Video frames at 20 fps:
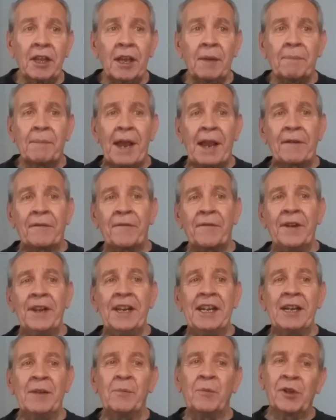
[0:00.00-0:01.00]
My
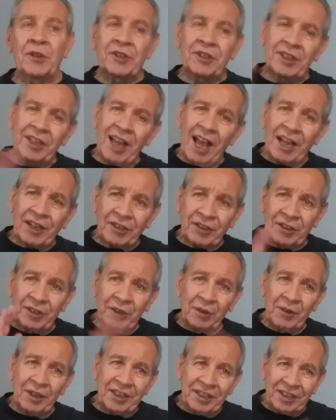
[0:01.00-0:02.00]
freedom was lost
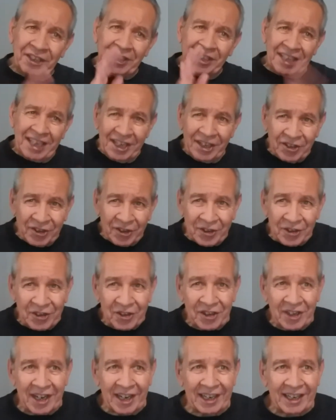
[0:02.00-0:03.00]
to a teacher's
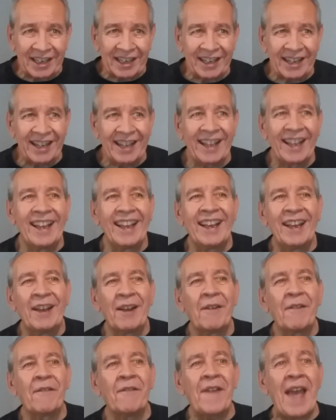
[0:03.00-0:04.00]
stick.
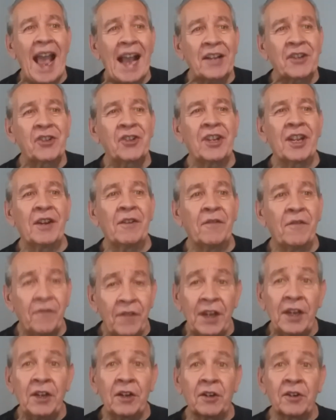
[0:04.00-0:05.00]
Facts and
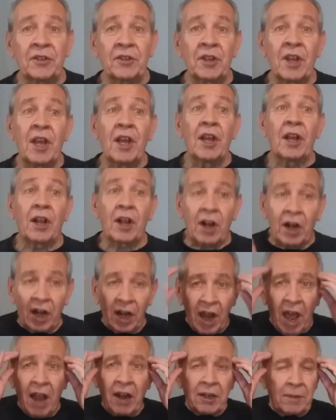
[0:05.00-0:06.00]
figures
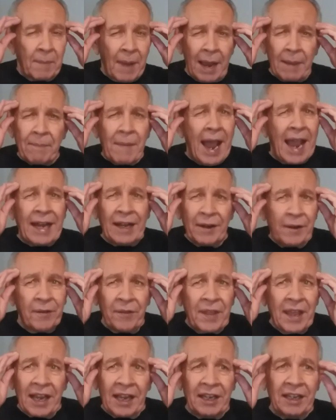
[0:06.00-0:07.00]
clogged my mind
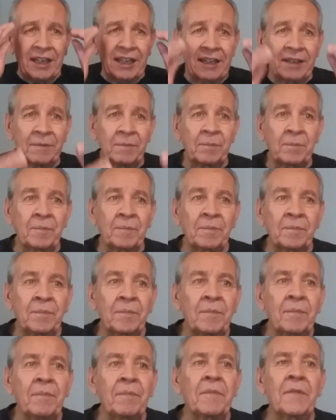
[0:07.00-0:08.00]
thick.
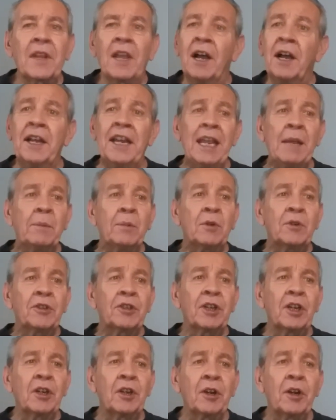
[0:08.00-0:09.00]
Unable
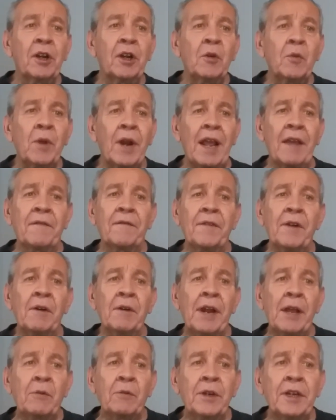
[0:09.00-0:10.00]
to learn what I
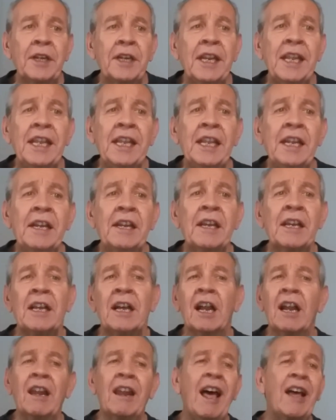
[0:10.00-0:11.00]
felt I would need,
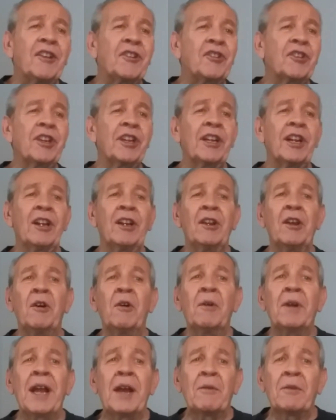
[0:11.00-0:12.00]
lost and
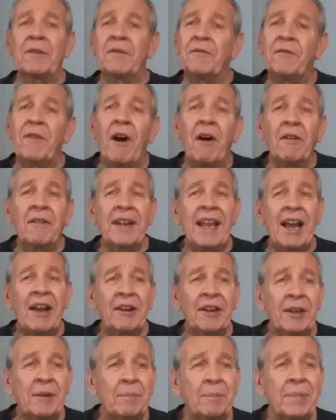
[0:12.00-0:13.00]
alone, I would fall down
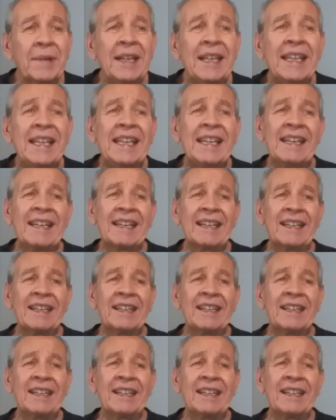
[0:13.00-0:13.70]
and bleed,